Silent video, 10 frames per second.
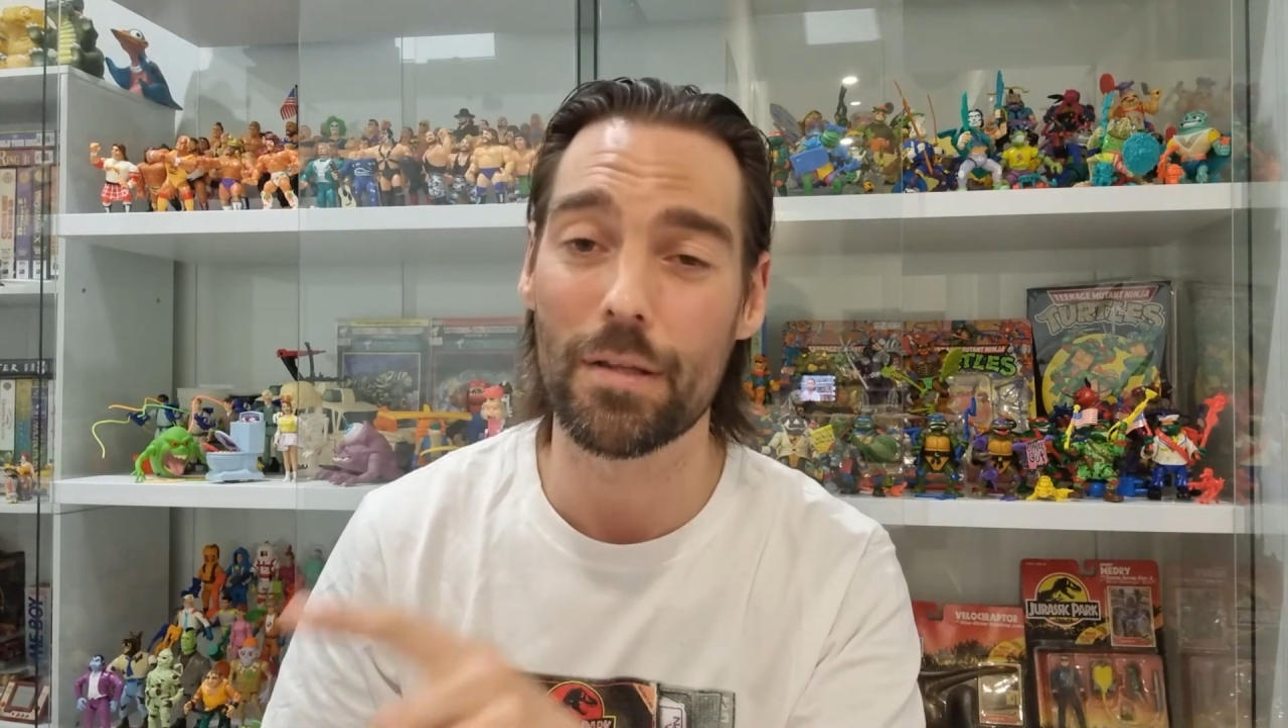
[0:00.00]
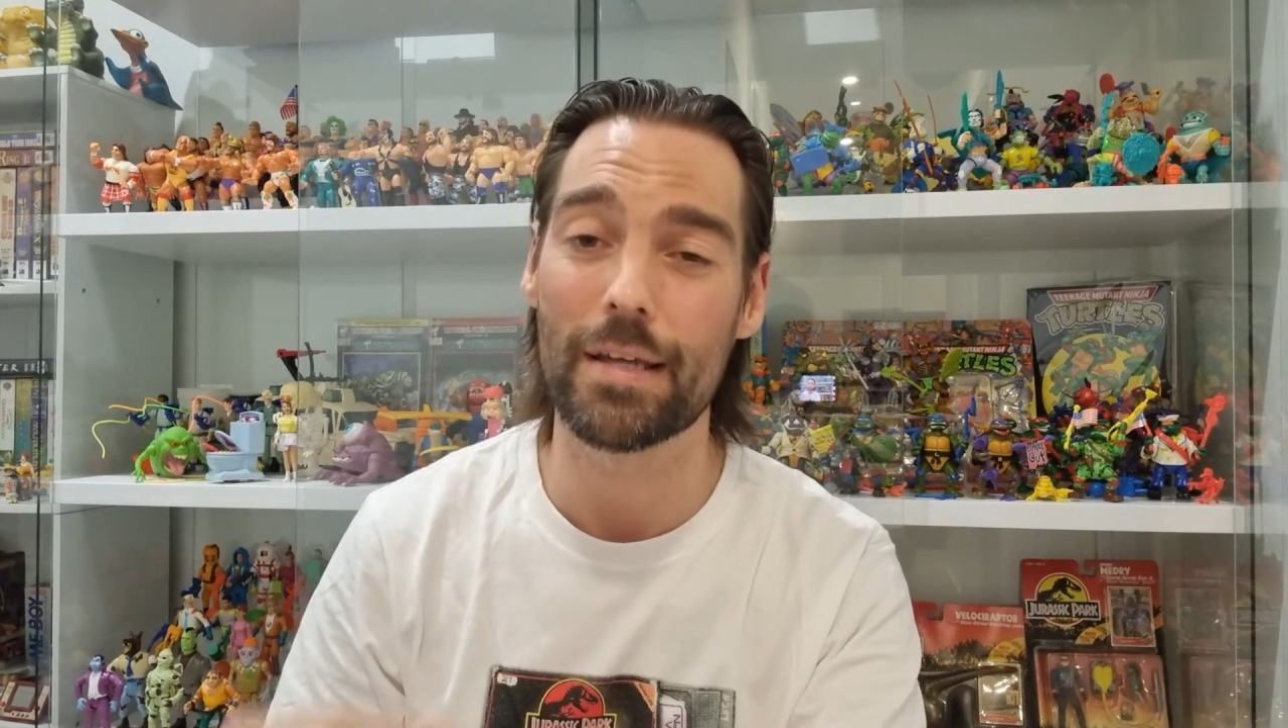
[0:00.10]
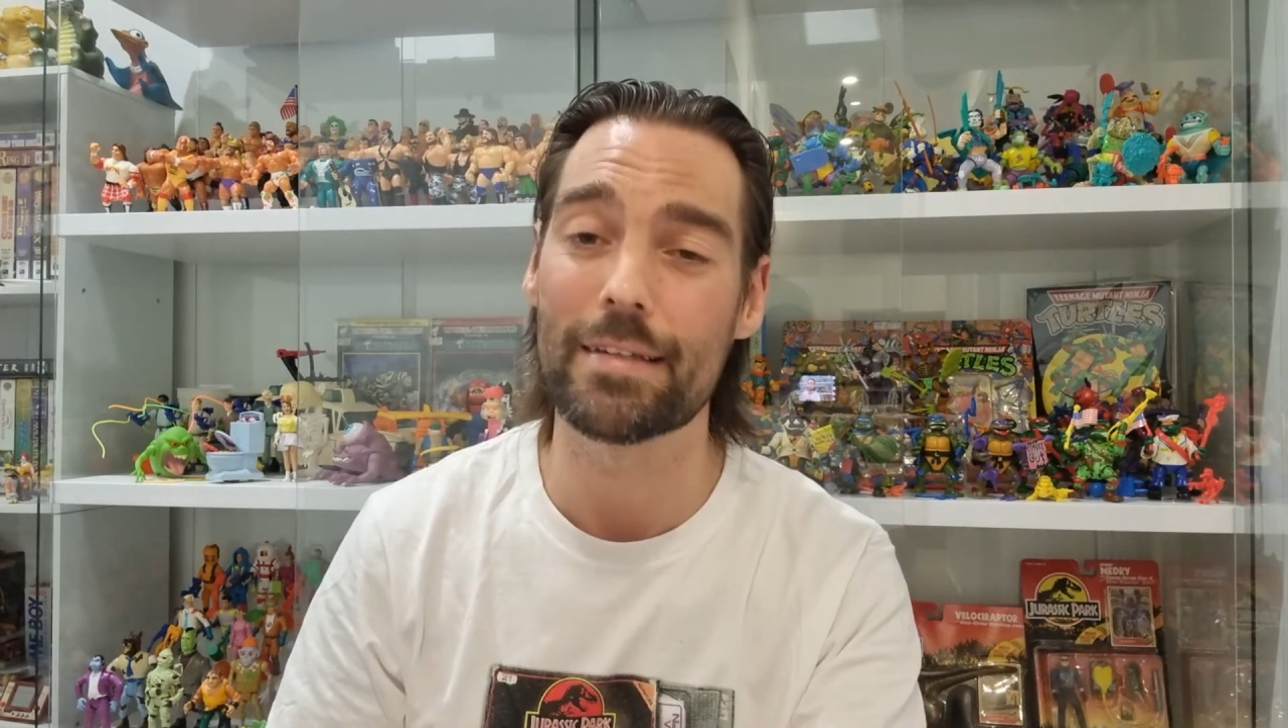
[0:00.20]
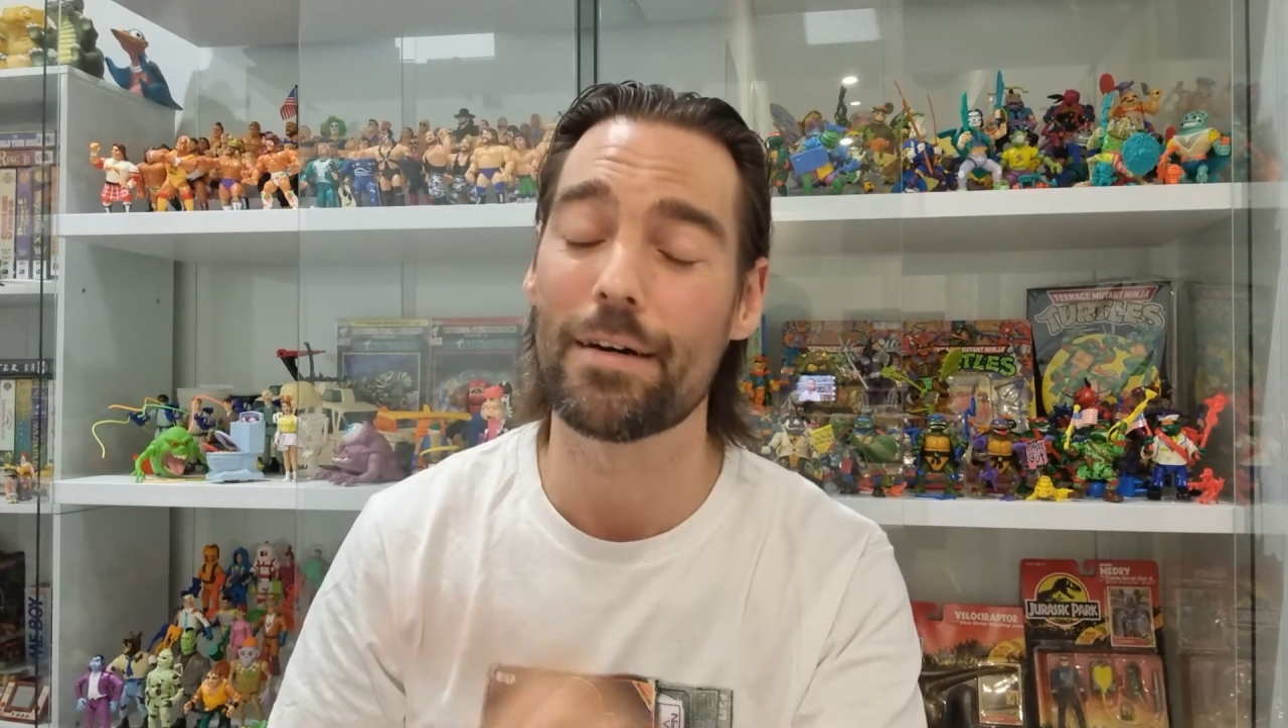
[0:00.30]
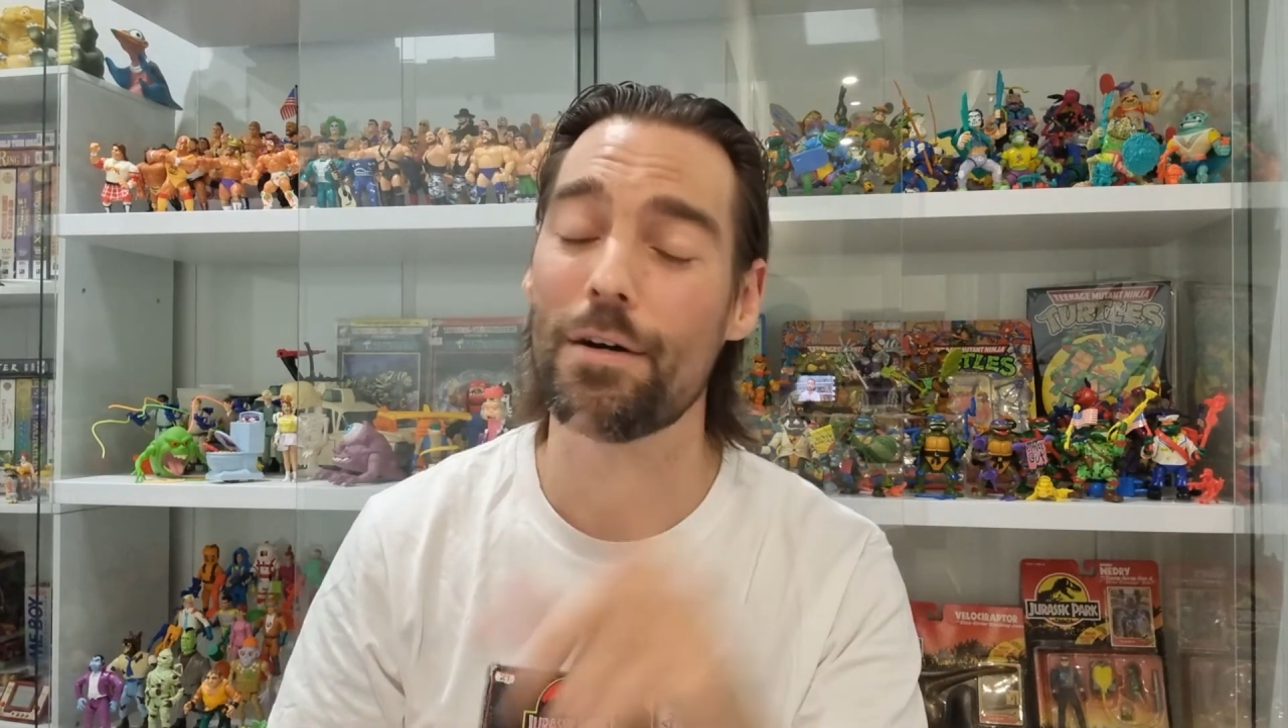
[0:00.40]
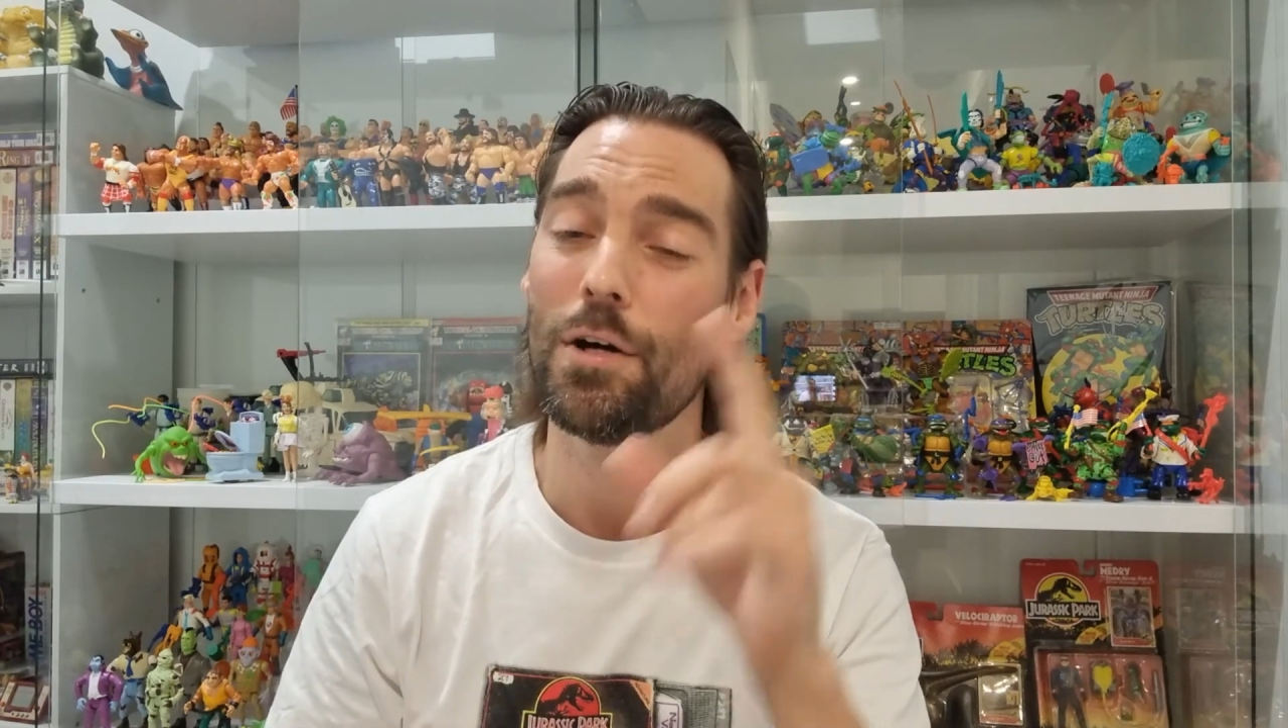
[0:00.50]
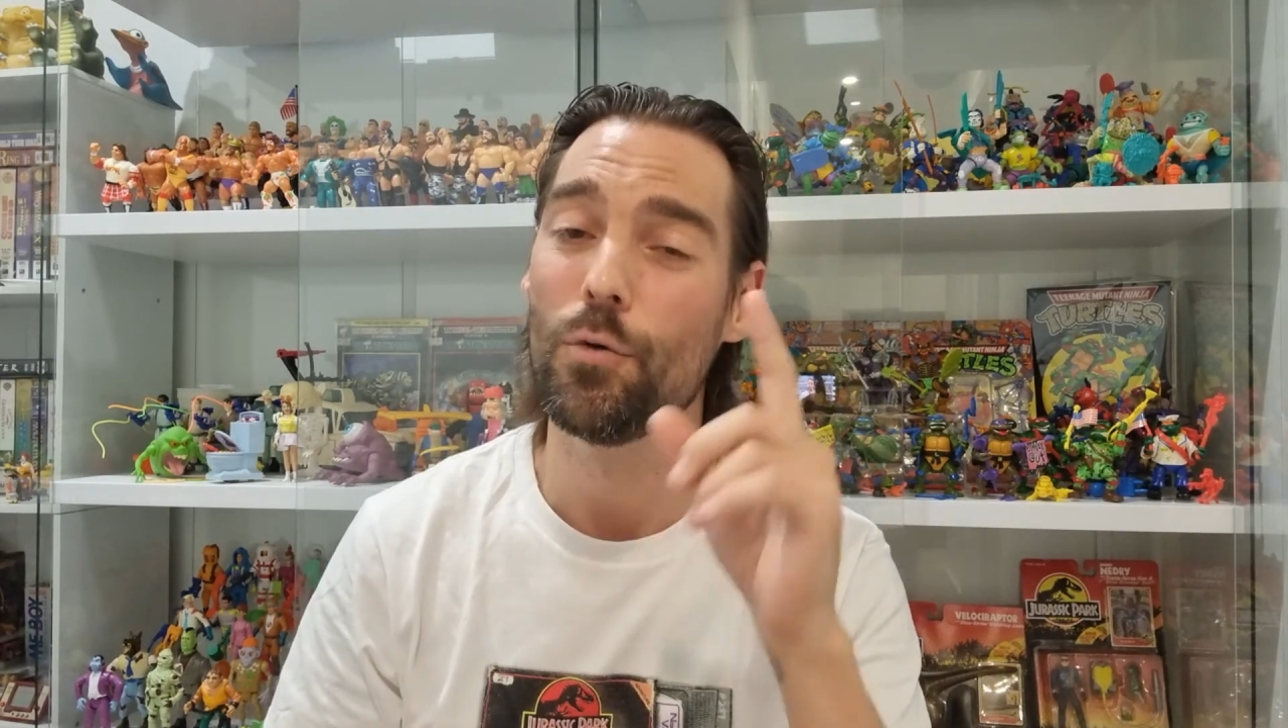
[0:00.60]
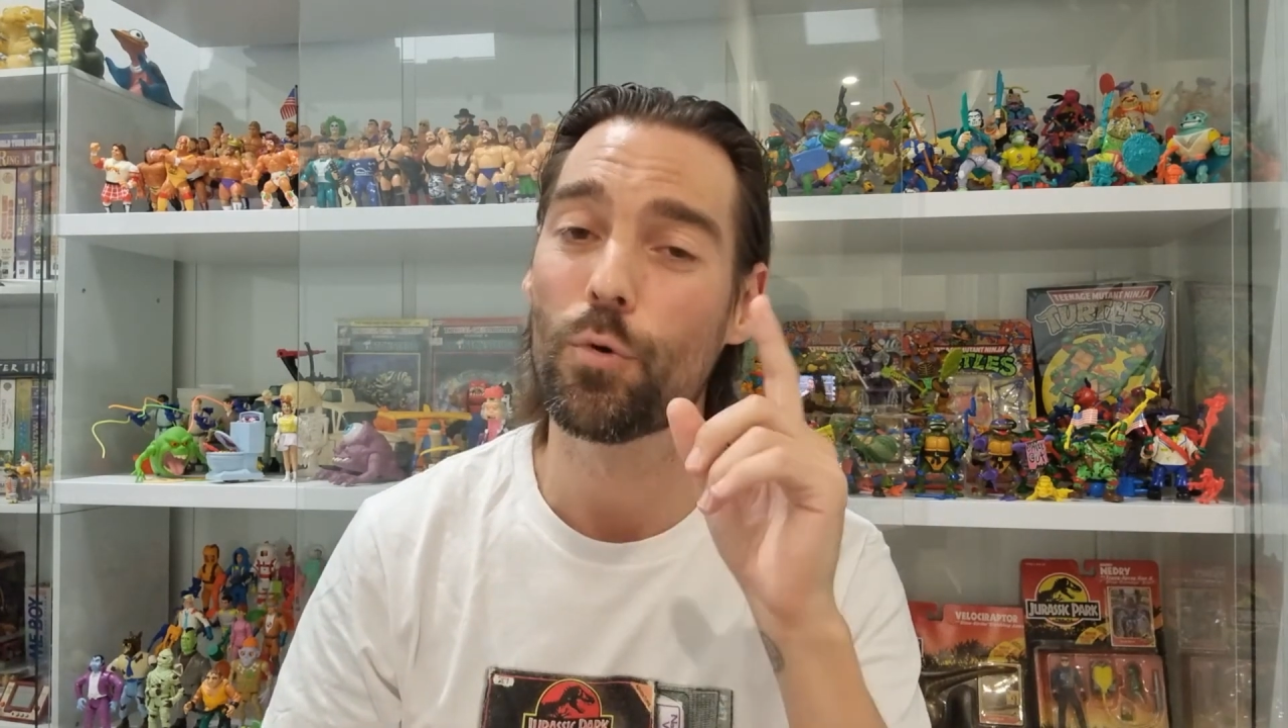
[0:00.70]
collector.